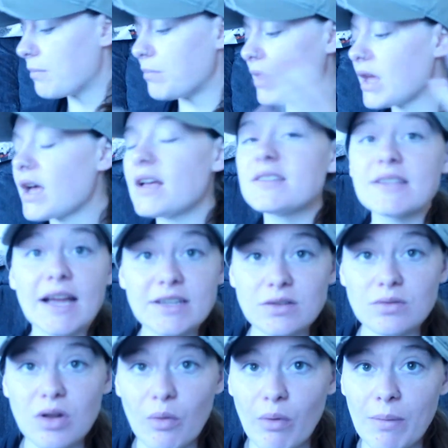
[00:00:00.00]
because I
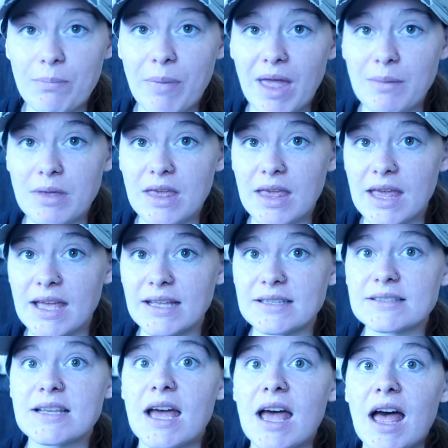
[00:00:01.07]
don't know what baby
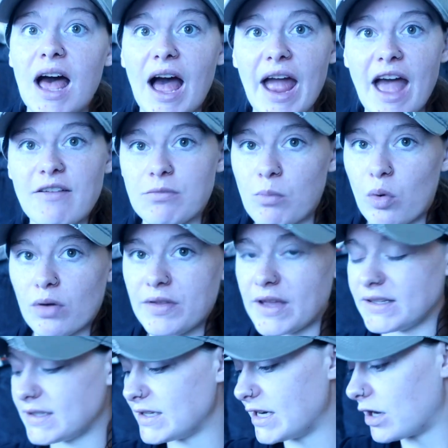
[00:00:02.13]
is, I have more
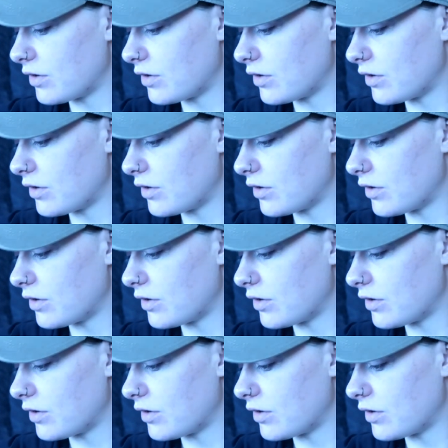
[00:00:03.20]
things in